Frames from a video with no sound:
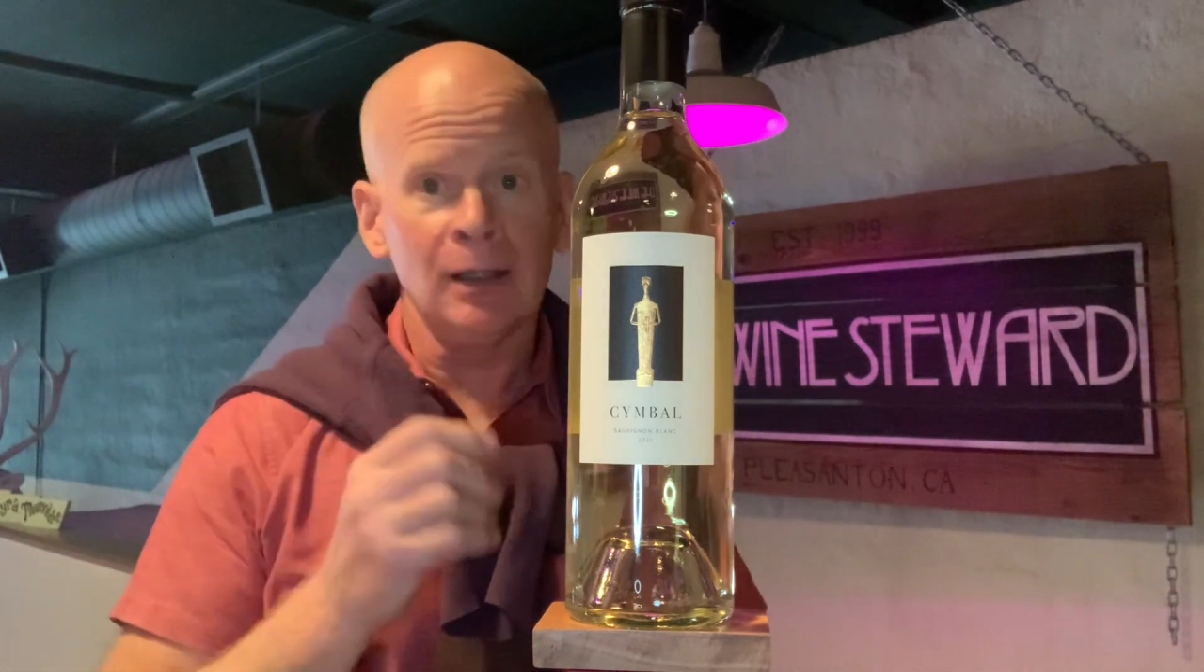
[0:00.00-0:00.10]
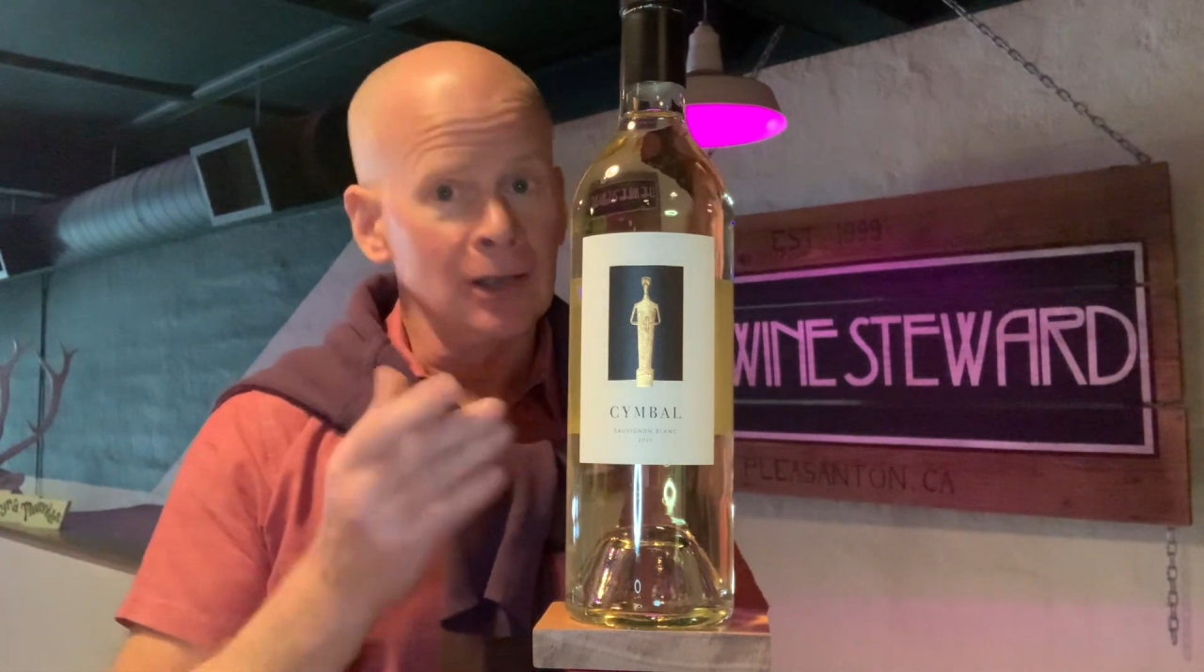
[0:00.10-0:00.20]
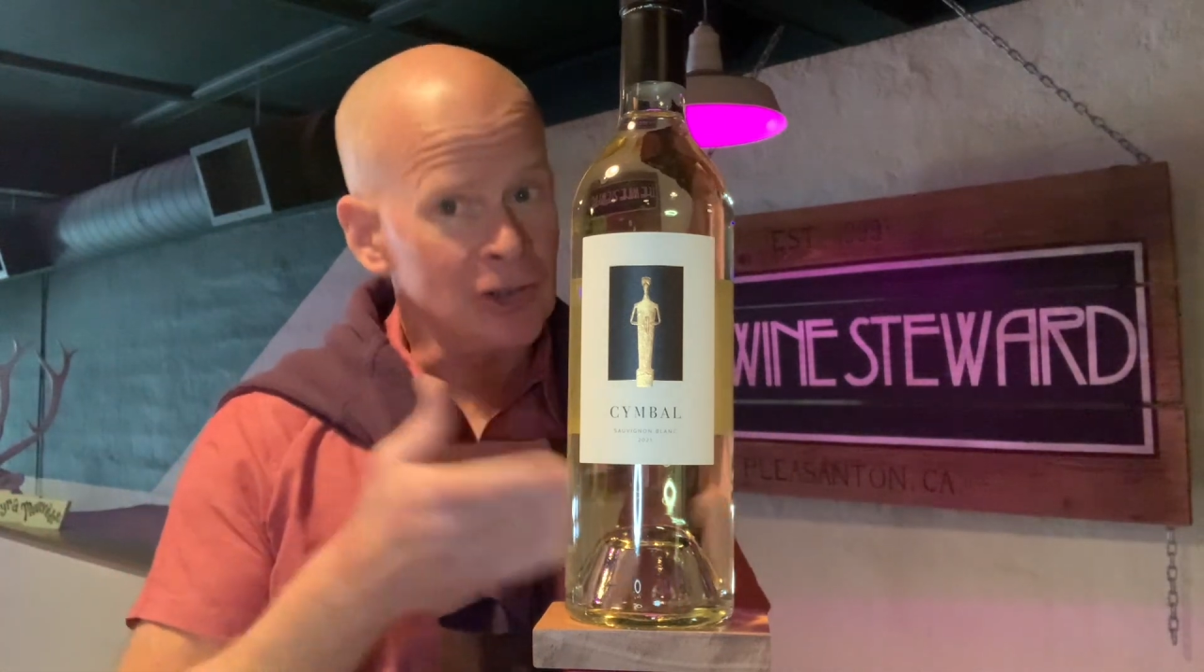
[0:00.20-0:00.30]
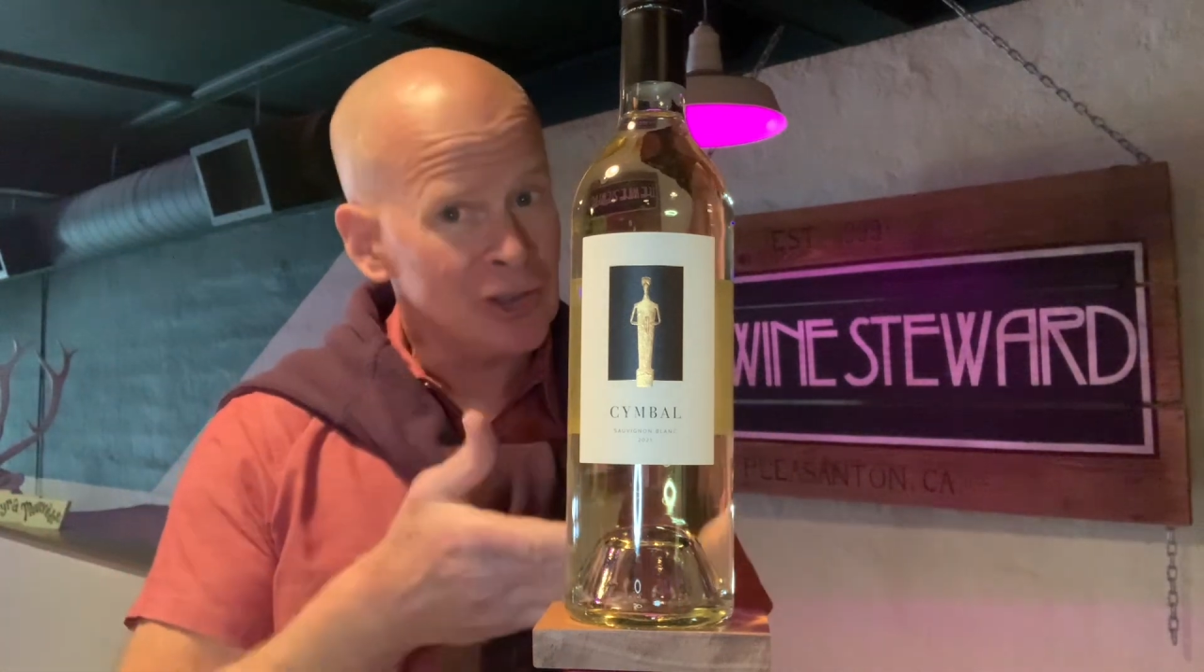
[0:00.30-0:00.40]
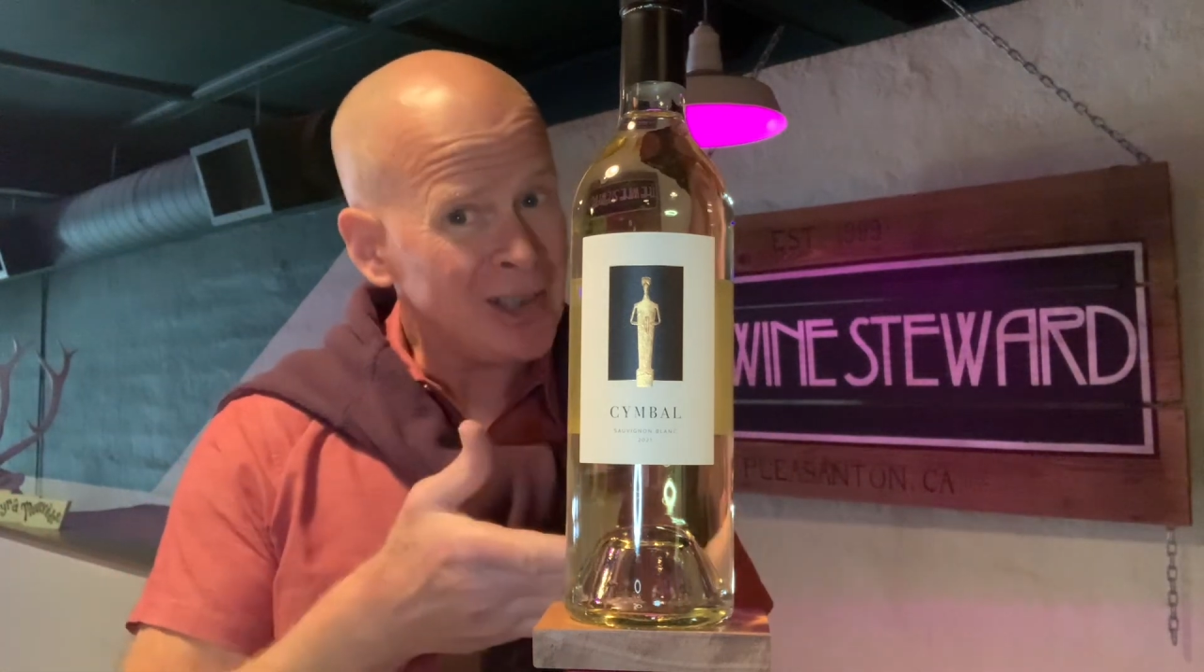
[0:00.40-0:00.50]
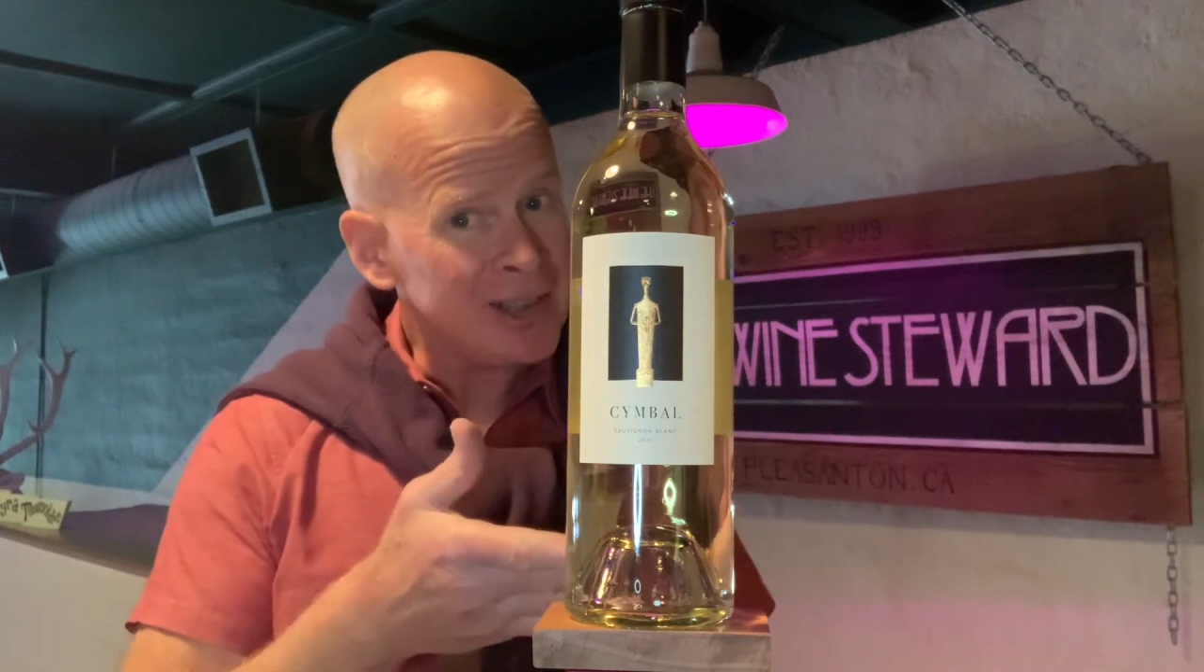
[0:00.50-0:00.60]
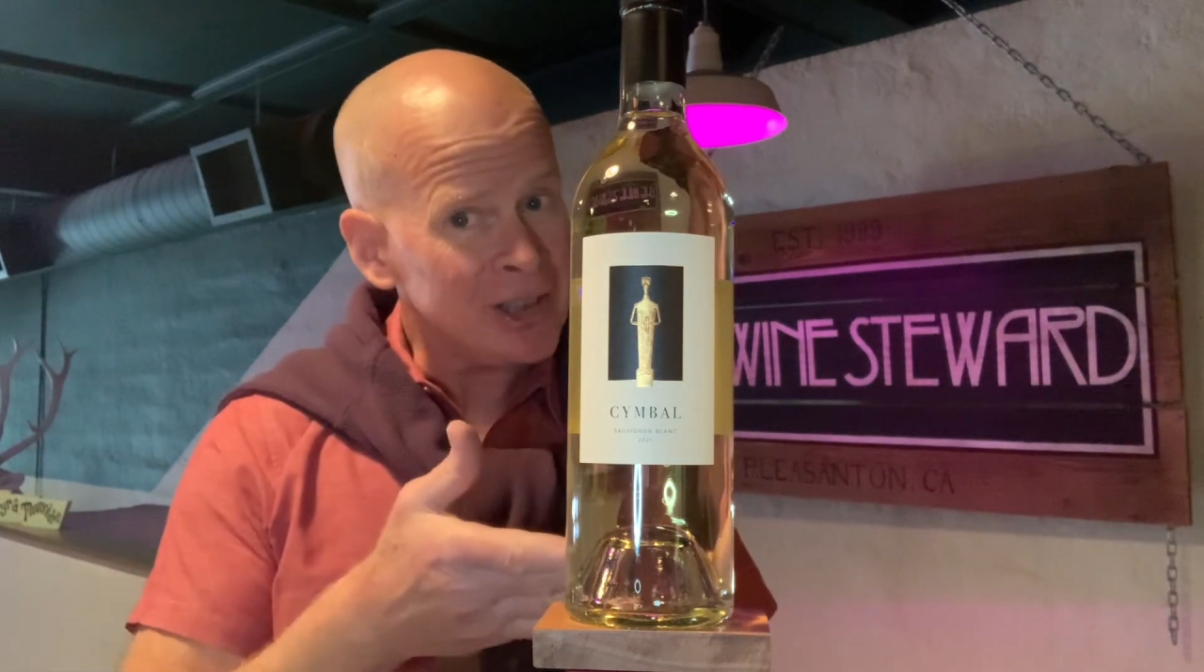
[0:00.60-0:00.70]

This is not